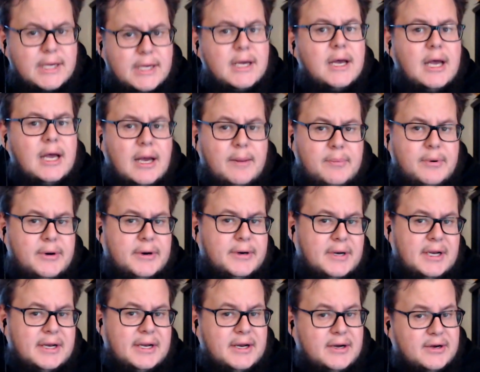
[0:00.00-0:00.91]
Apparently
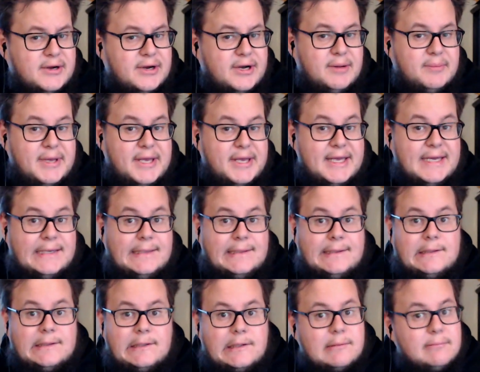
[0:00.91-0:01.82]
there are gonna be
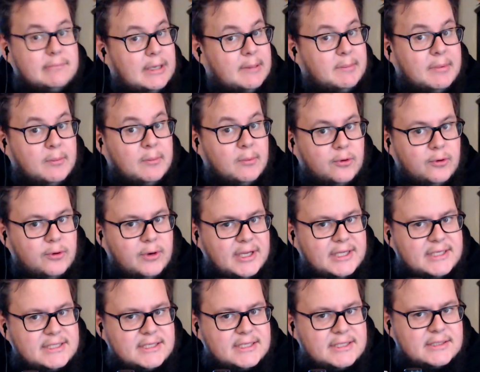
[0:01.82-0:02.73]
maybe more
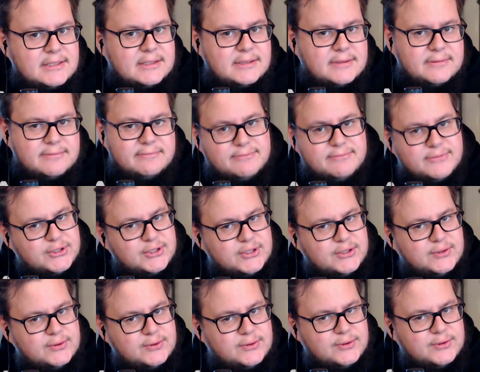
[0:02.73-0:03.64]
releases, so
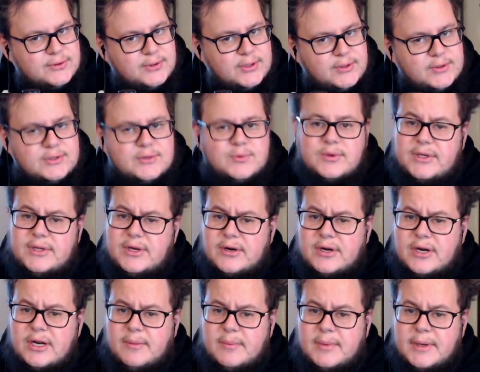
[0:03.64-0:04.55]
who knows what they're
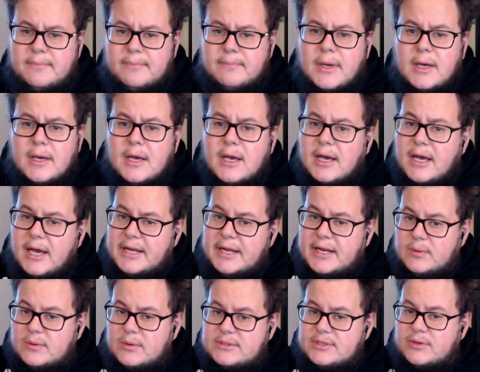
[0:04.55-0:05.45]
gonna be. And there
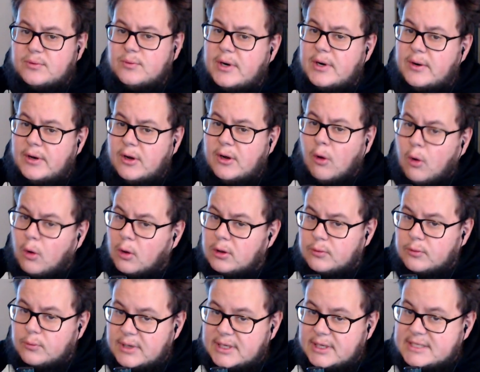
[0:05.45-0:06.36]
was a very old
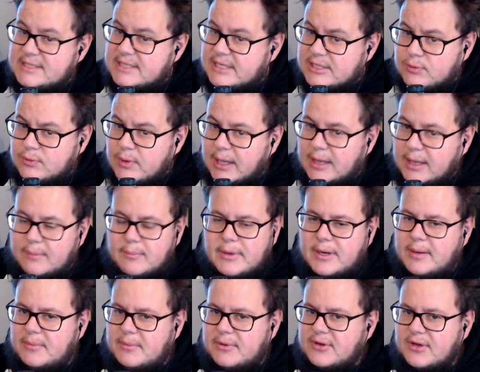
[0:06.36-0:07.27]
release as well, but I'm
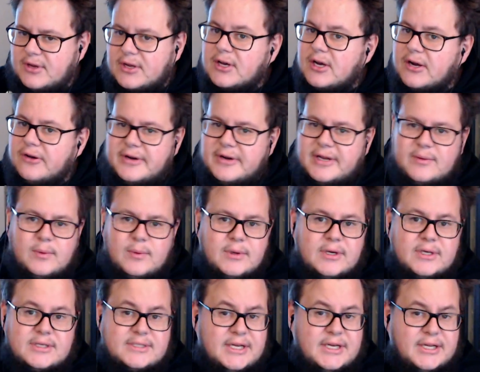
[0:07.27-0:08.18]
not gonna cover that one
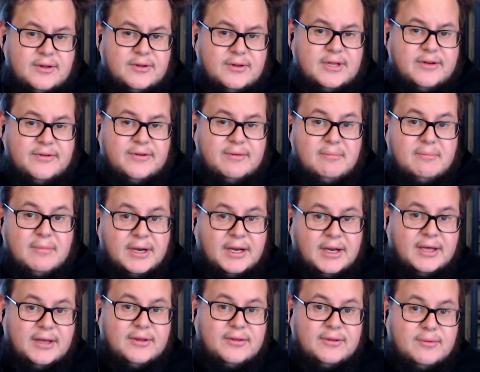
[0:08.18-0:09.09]
because I don't have the money
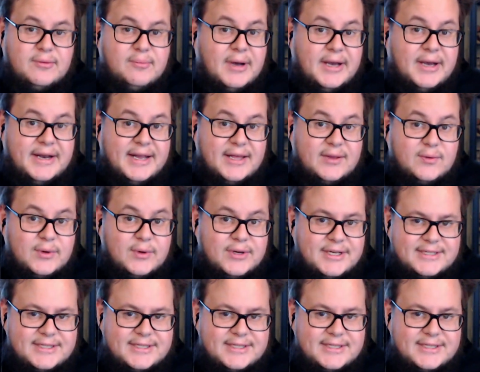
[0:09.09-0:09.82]
to buy that one.